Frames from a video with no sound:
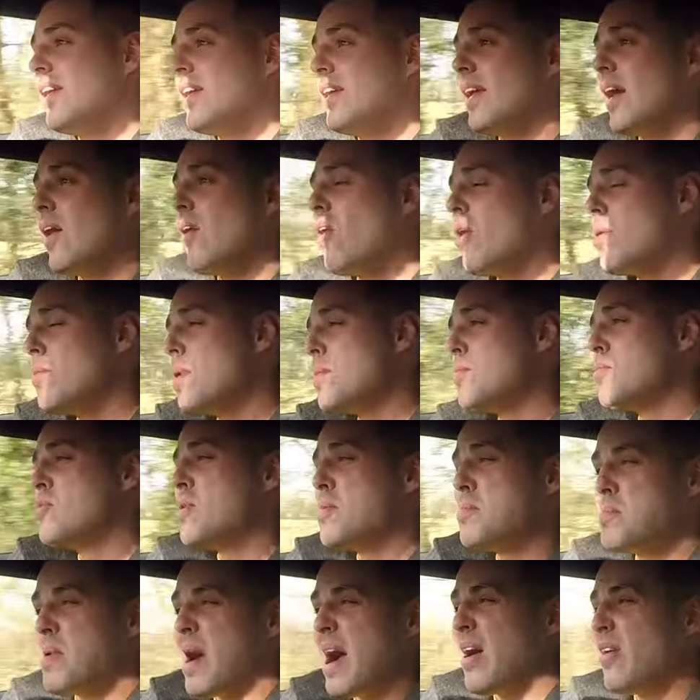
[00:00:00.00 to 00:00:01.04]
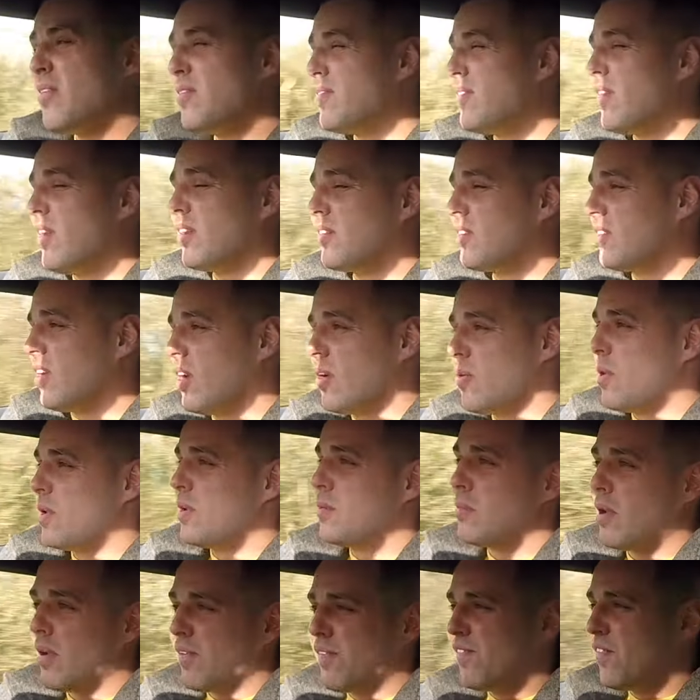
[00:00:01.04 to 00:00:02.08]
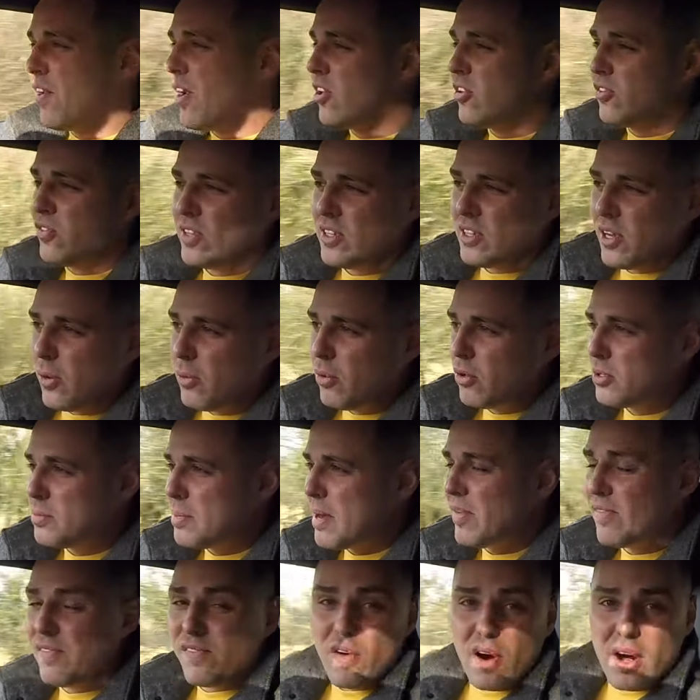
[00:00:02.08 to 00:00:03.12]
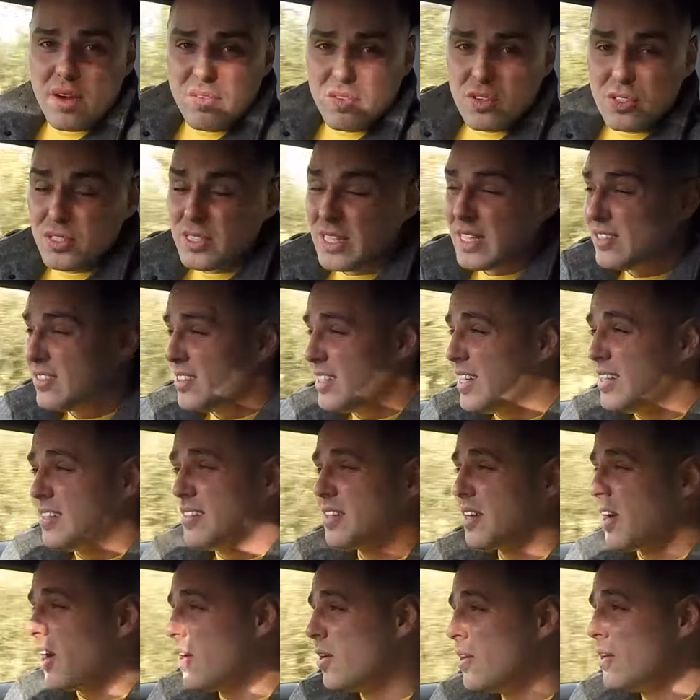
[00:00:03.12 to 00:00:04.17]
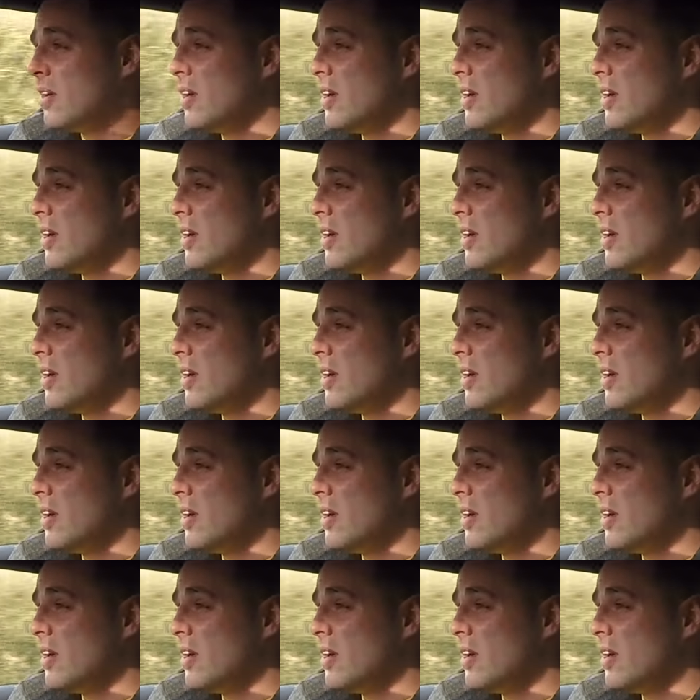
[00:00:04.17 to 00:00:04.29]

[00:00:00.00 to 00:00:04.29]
Now I remember about, I don't know when my first video was, about 5 or 6 years ago,